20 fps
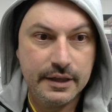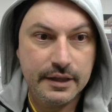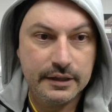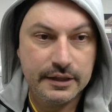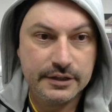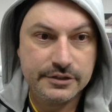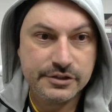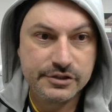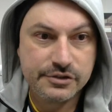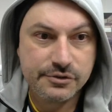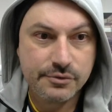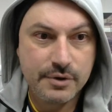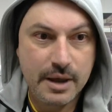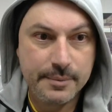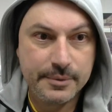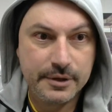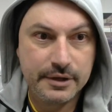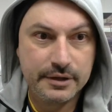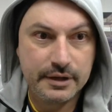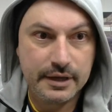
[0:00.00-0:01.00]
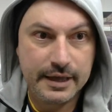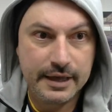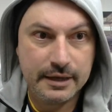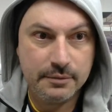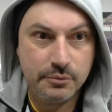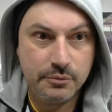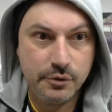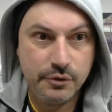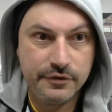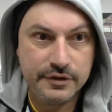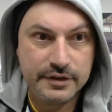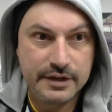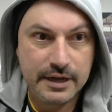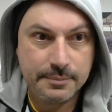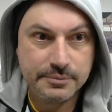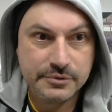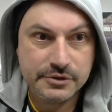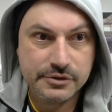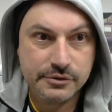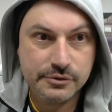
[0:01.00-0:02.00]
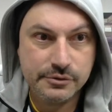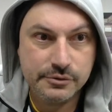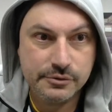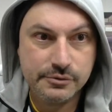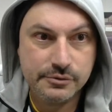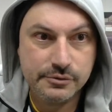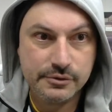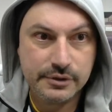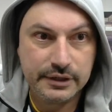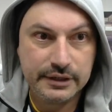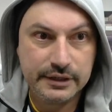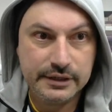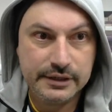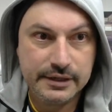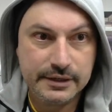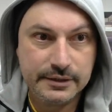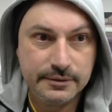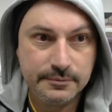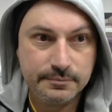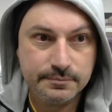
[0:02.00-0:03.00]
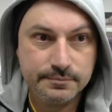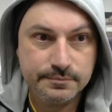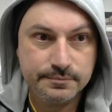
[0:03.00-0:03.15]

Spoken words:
Let's just grab it and move it up to here.